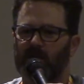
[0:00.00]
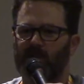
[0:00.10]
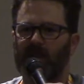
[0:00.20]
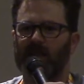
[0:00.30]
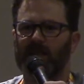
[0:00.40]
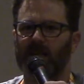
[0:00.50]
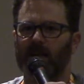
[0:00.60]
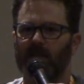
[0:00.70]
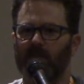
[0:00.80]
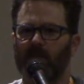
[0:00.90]
things
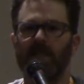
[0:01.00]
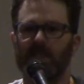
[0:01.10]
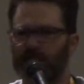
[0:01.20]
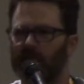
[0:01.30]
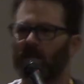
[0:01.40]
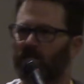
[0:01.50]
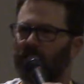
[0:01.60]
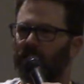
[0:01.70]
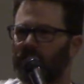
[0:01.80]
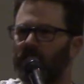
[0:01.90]
like my
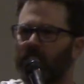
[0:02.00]
okay to